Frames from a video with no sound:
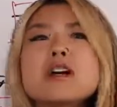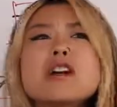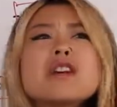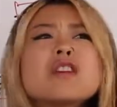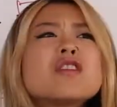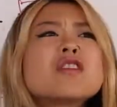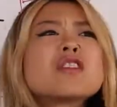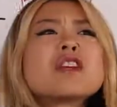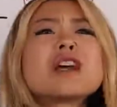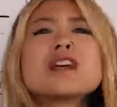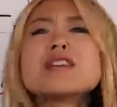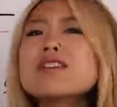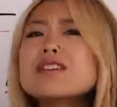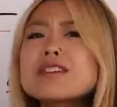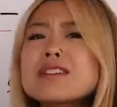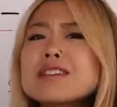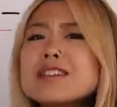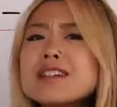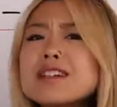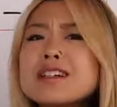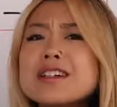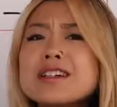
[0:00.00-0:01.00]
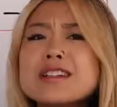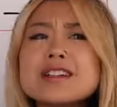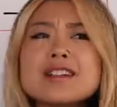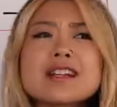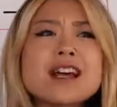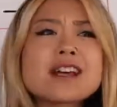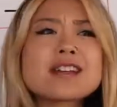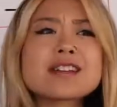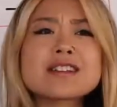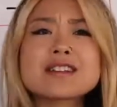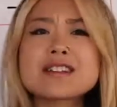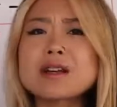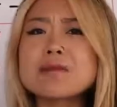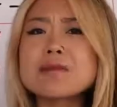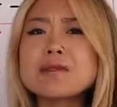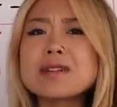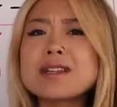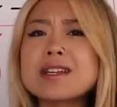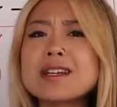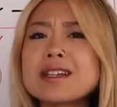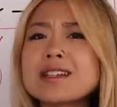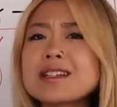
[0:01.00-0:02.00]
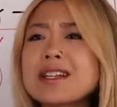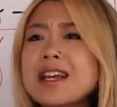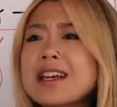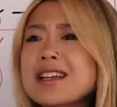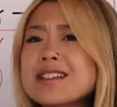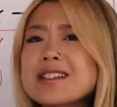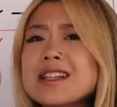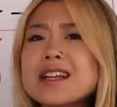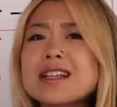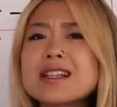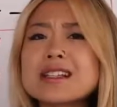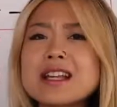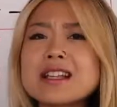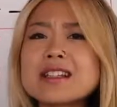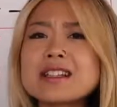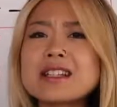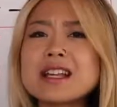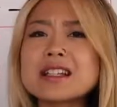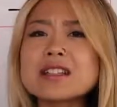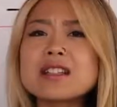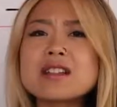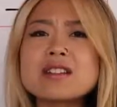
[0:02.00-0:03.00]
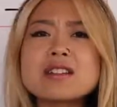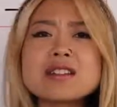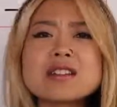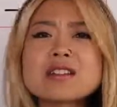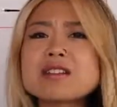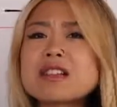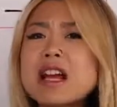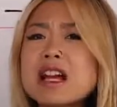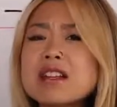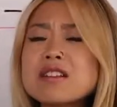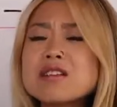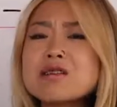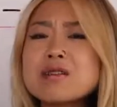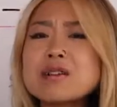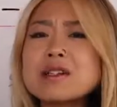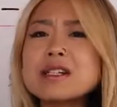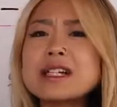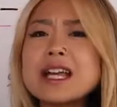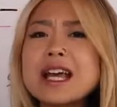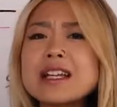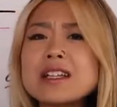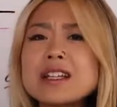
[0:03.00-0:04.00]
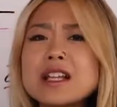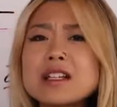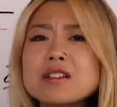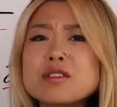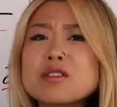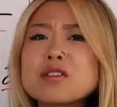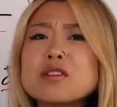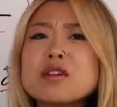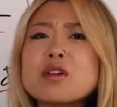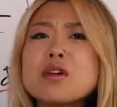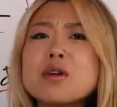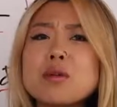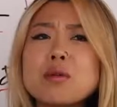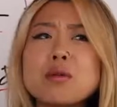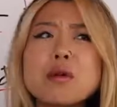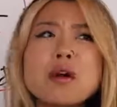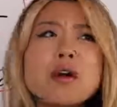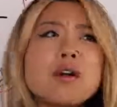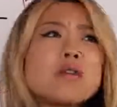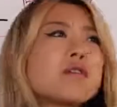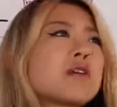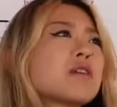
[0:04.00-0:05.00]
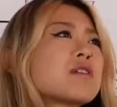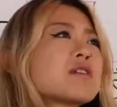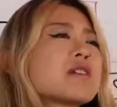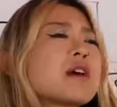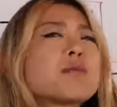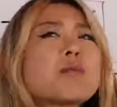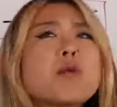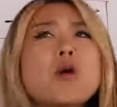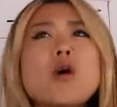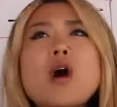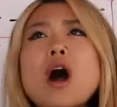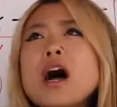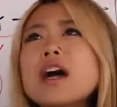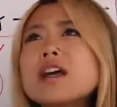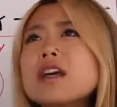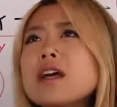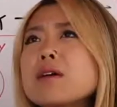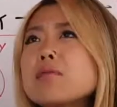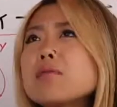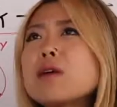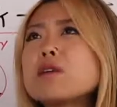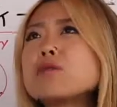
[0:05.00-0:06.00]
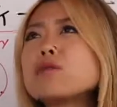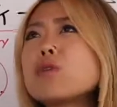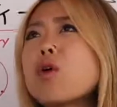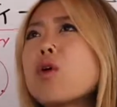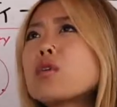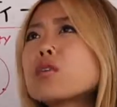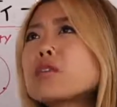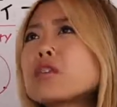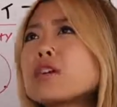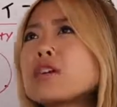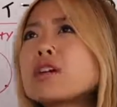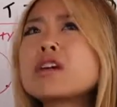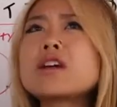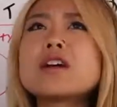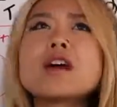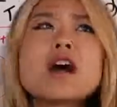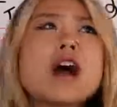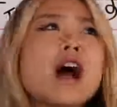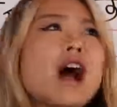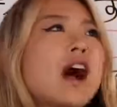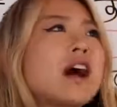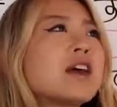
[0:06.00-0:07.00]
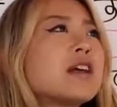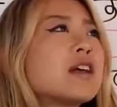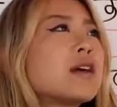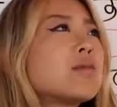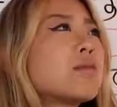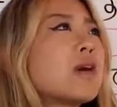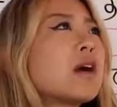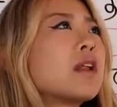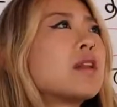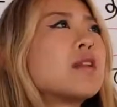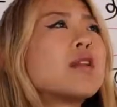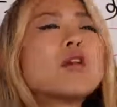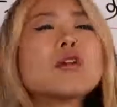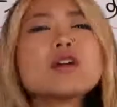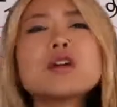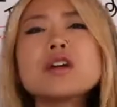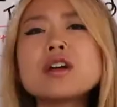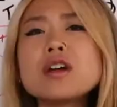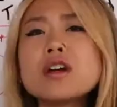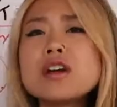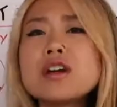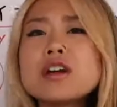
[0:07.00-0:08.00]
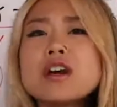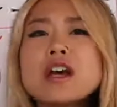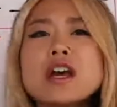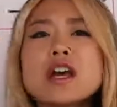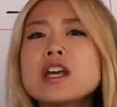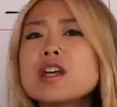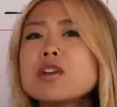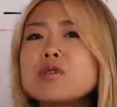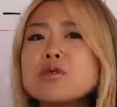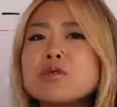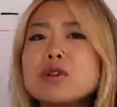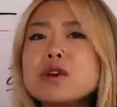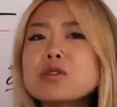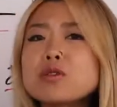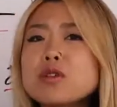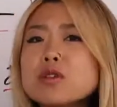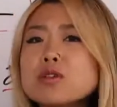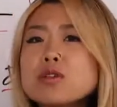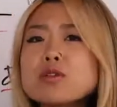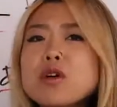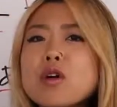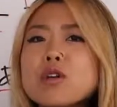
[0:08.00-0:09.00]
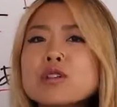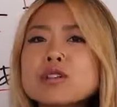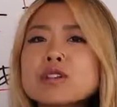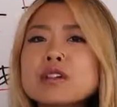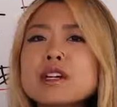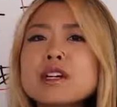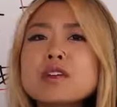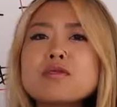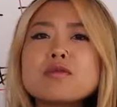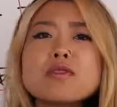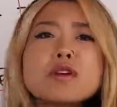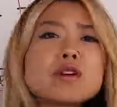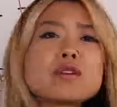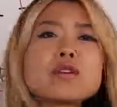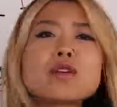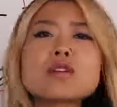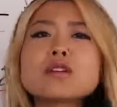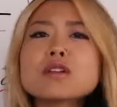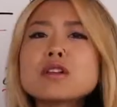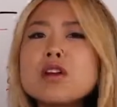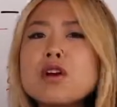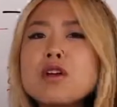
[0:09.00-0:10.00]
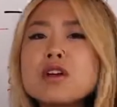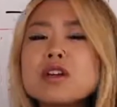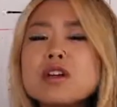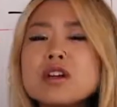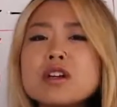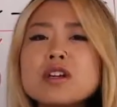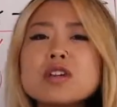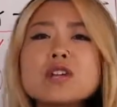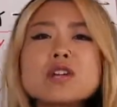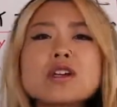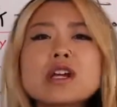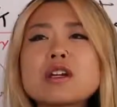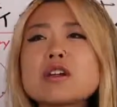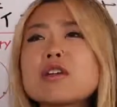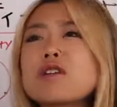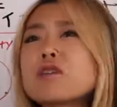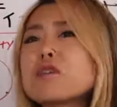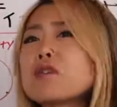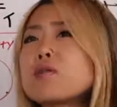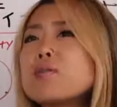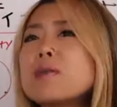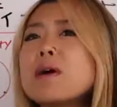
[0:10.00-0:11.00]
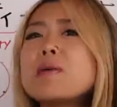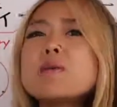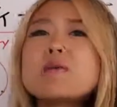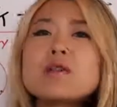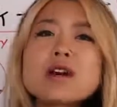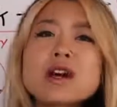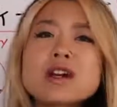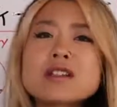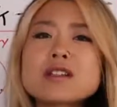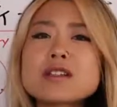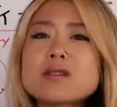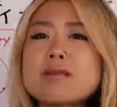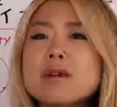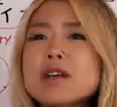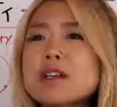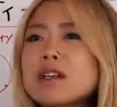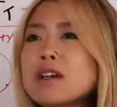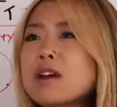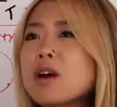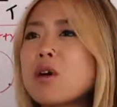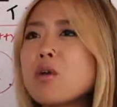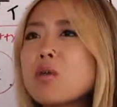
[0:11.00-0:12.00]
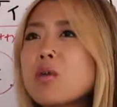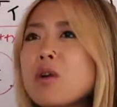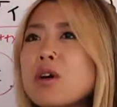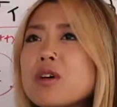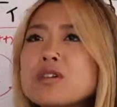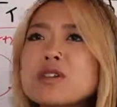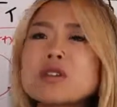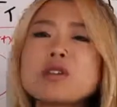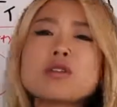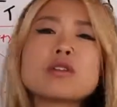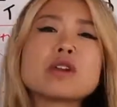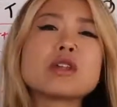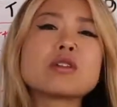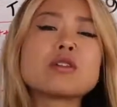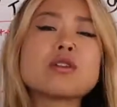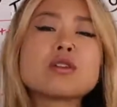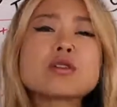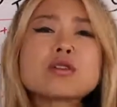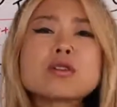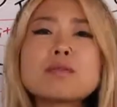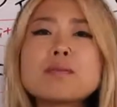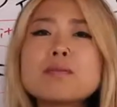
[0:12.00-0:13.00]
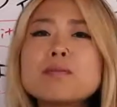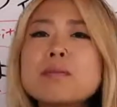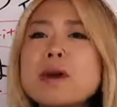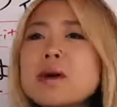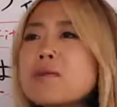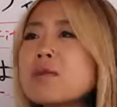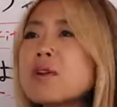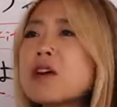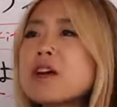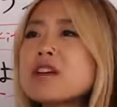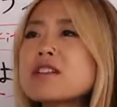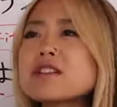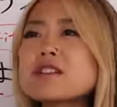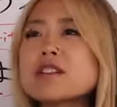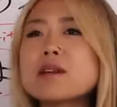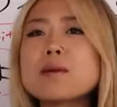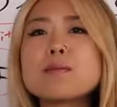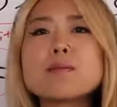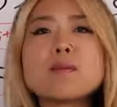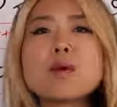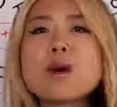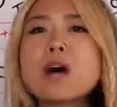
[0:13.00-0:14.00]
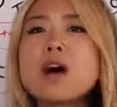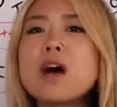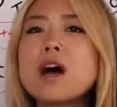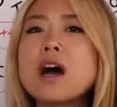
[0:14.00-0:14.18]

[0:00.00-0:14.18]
You cannot learn like something like sentence that it doesn't relate it to you. For example, I am a doctor, I am a lawyer. If you are not doctor, if you are not lawyer, you cannot memorize the medical words. You cannot memorize some